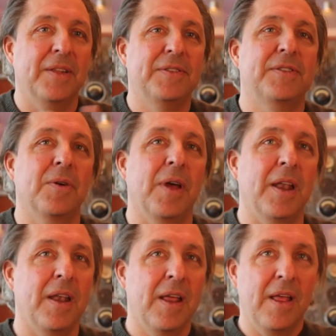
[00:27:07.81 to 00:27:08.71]
Let's do
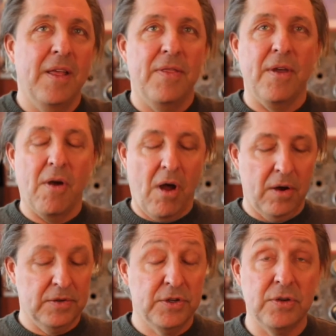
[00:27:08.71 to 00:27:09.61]
it. There
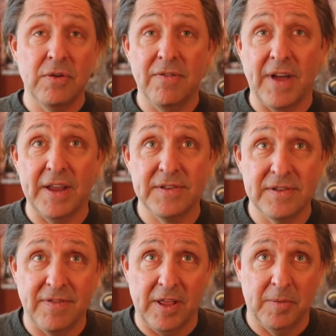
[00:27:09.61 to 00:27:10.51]
are 2 devices
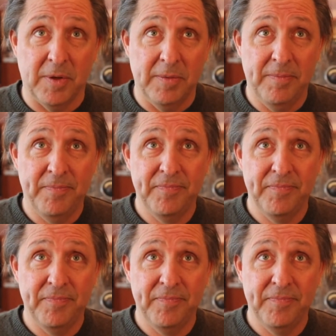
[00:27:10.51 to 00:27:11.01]
available,